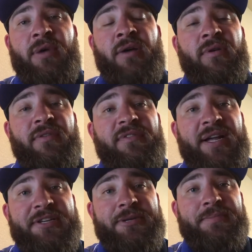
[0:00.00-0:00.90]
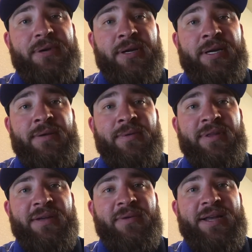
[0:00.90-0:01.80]
a reflection period where
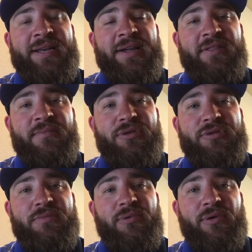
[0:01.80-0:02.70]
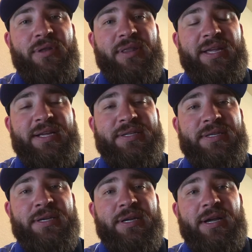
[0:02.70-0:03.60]
they write down the most important things
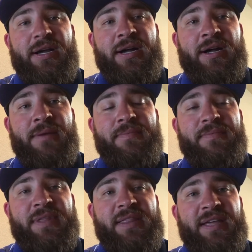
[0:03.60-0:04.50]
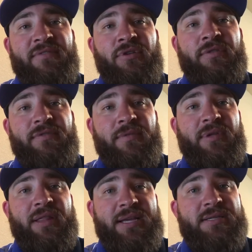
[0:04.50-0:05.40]
that they've learned from
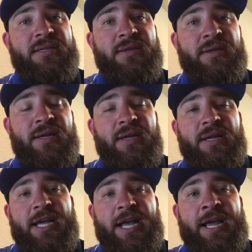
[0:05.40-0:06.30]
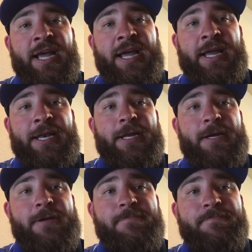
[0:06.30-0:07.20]
the lesson, and
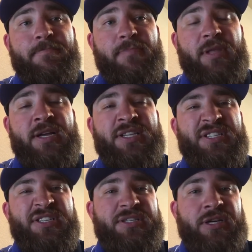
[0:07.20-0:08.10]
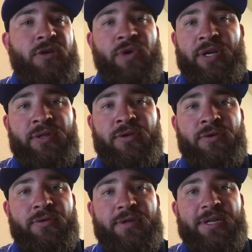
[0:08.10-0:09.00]
it's just a quick
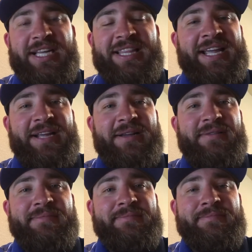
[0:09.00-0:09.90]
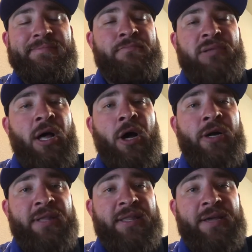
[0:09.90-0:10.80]
little like
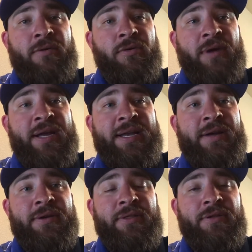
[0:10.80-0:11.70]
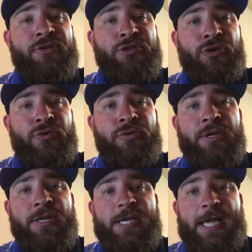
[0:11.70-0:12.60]
blog that they will write down in their journal.
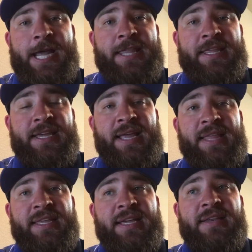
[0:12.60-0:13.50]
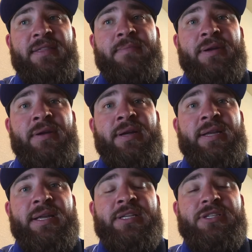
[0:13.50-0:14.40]
And then at the end of the
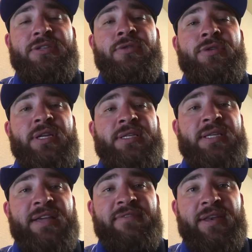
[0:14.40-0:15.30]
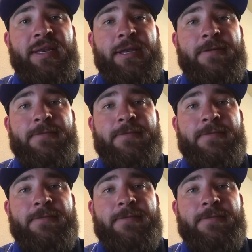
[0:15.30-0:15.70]
period, each student is given